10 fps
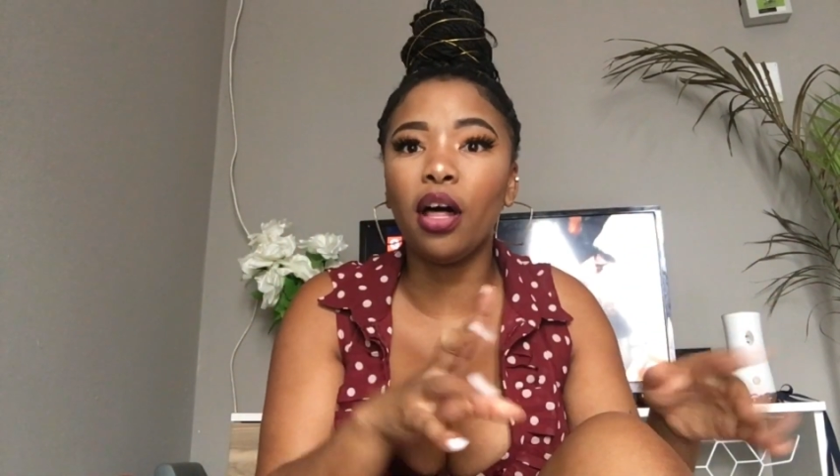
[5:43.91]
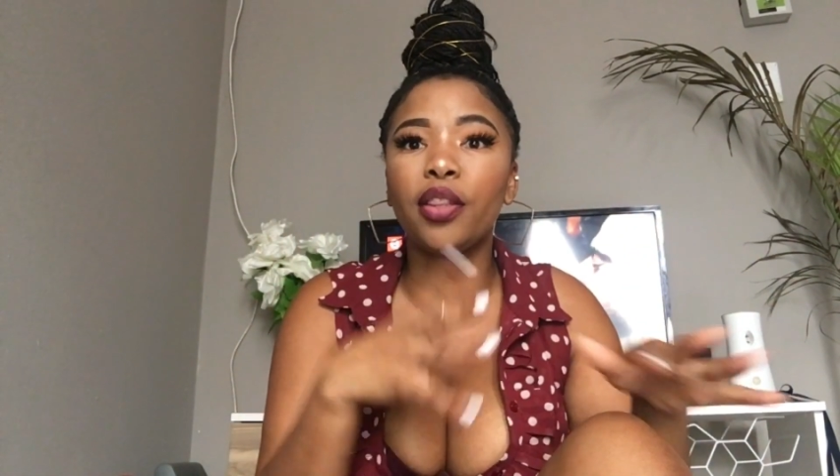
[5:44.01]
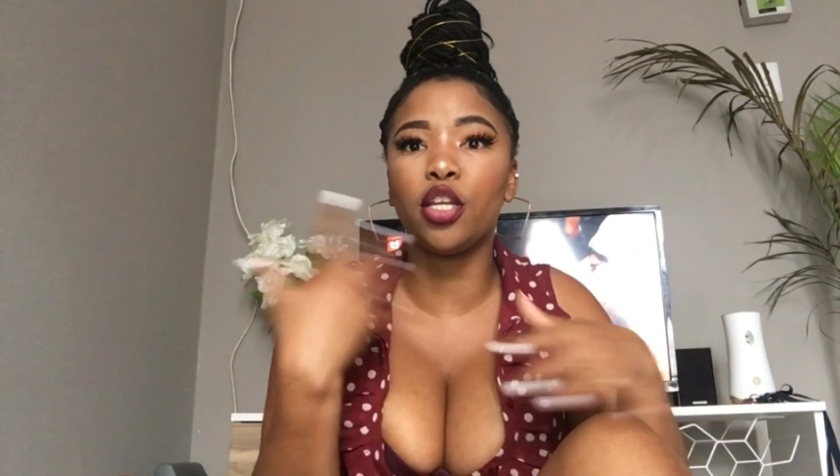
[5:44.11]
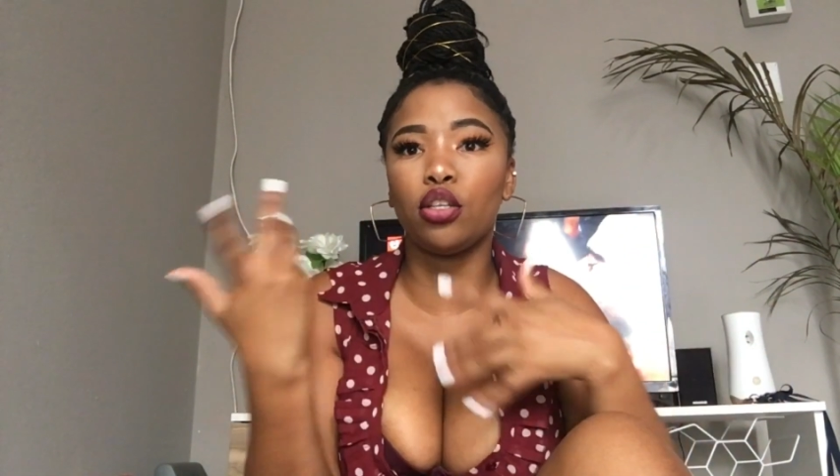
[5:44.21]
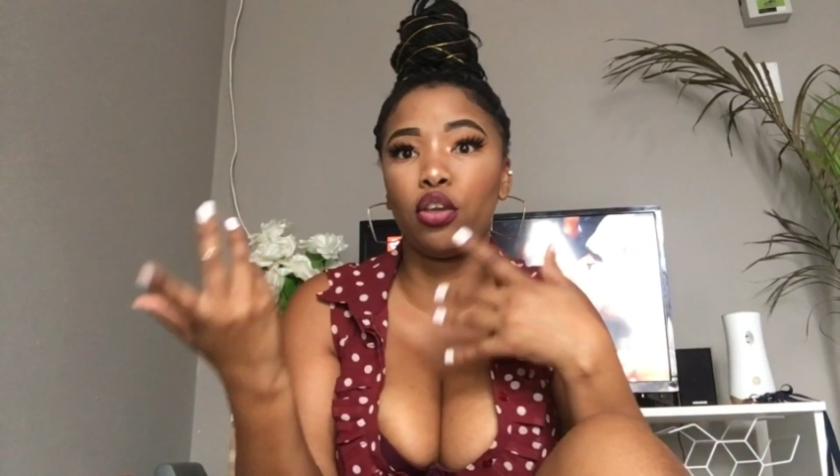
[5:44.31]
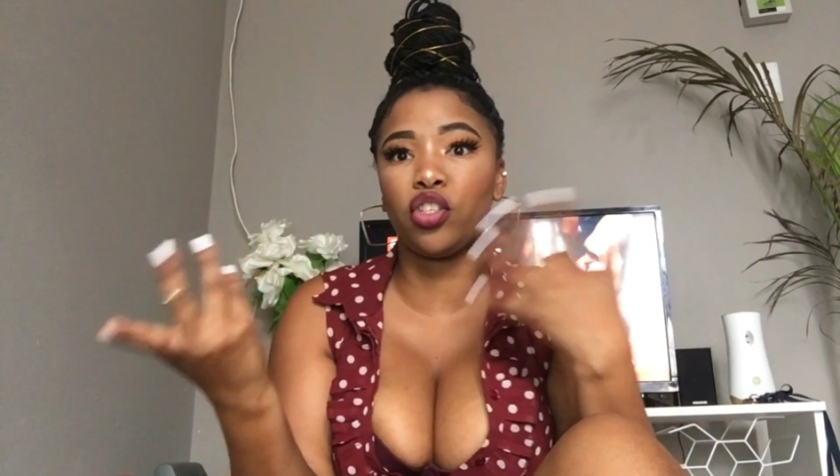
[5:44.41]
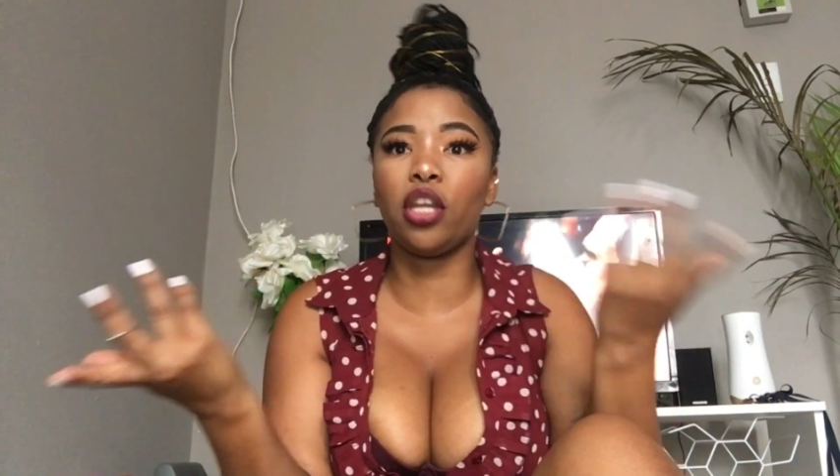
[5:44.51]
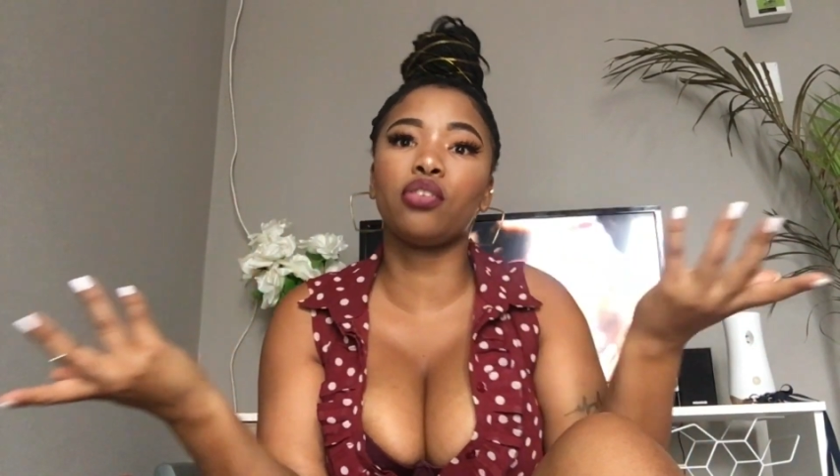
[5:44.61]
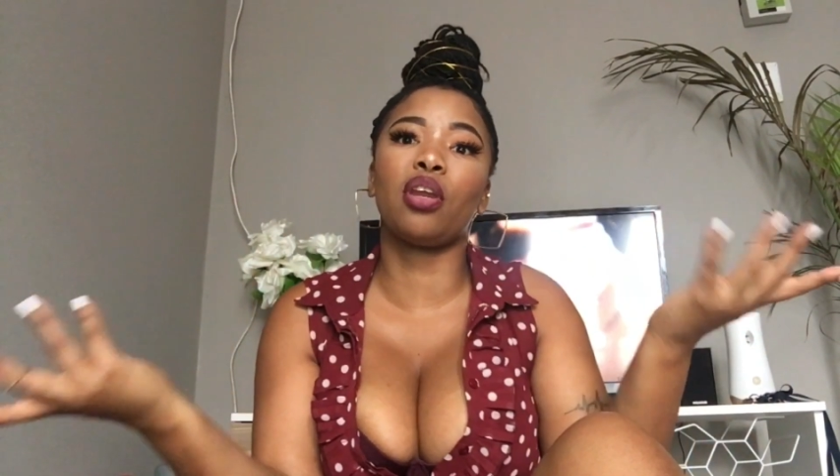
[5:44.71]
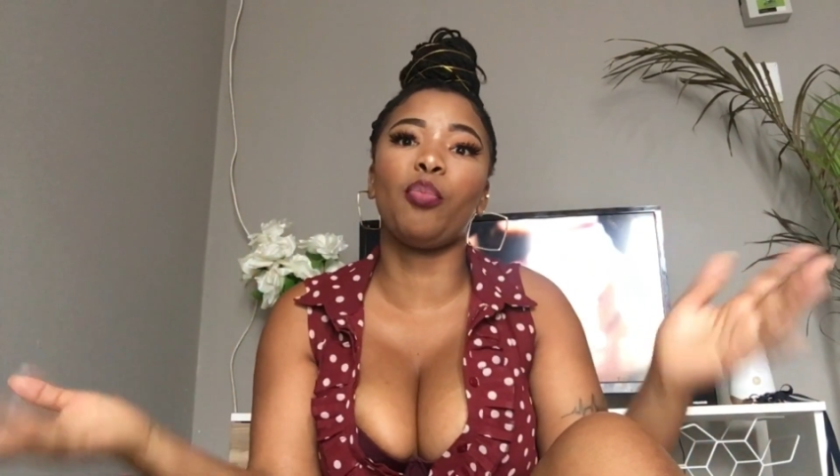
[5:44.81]
and then your channel
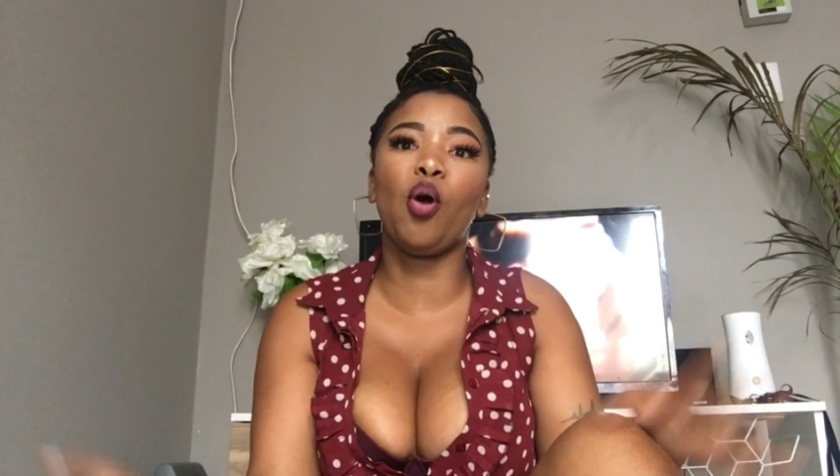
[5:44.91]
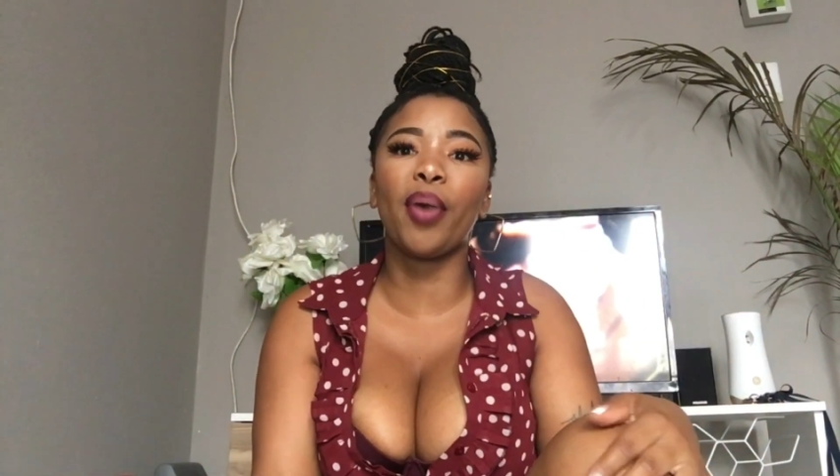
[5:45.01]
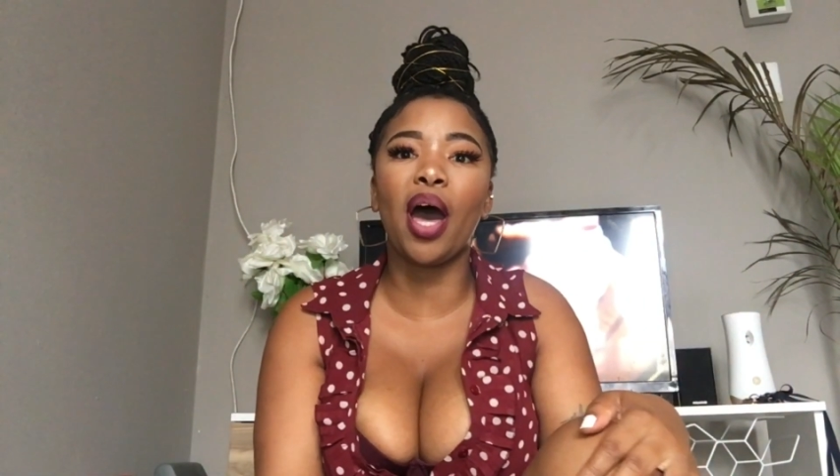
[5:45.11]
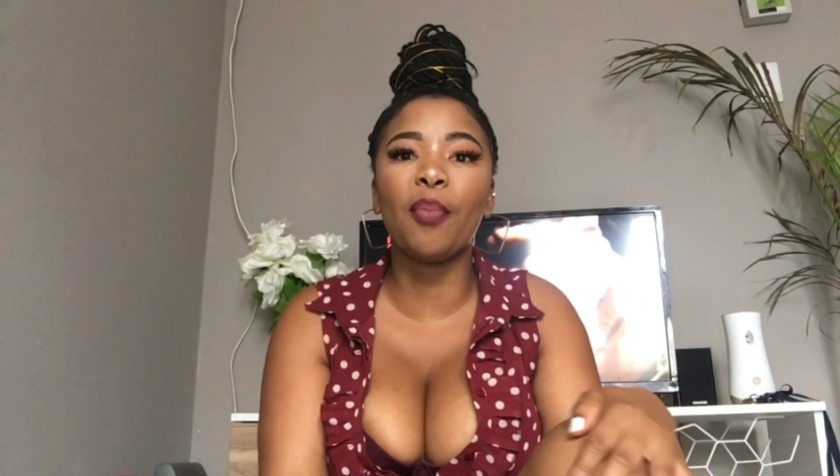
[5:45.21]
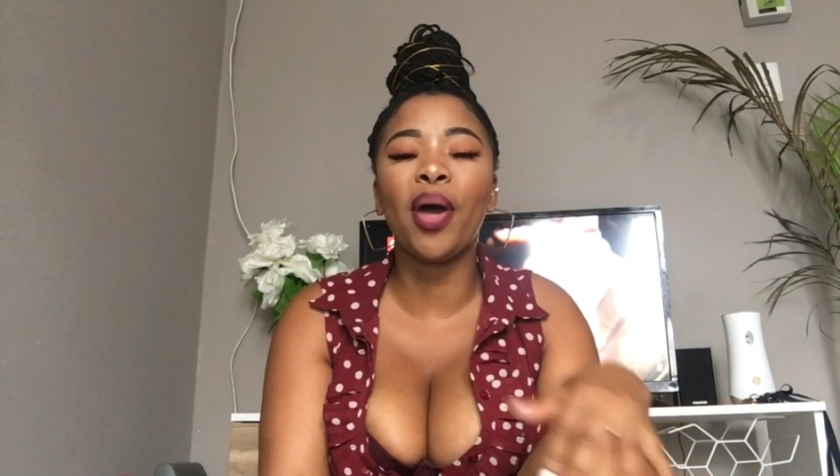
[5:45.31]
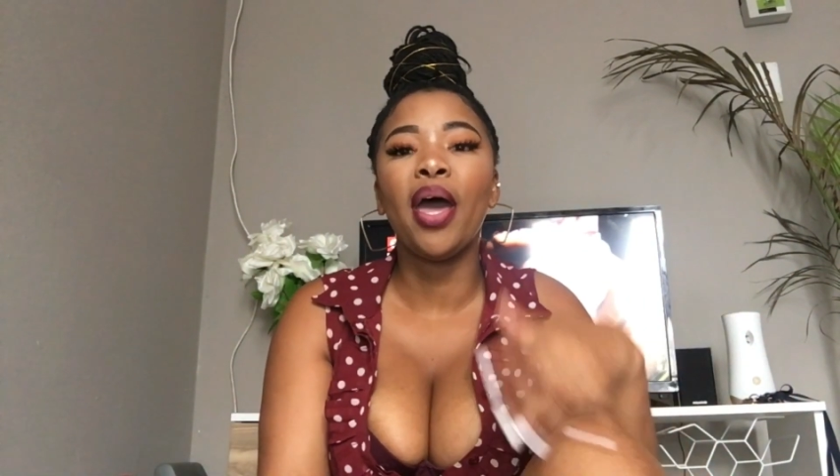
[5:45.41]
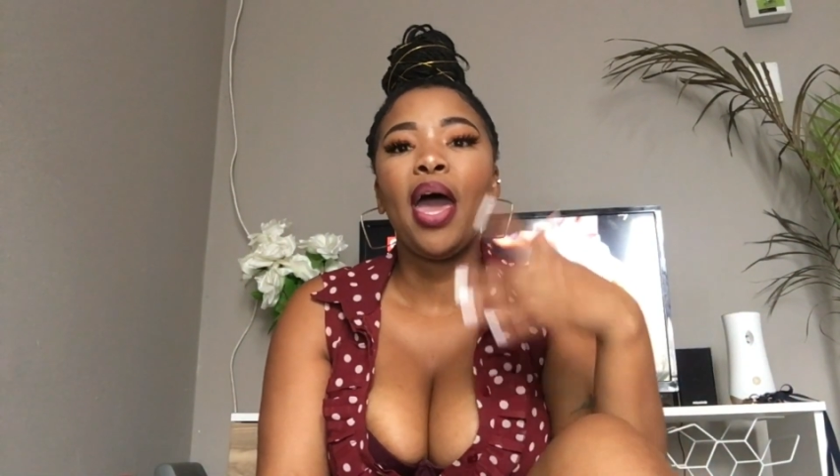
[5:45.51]
is gonna pop up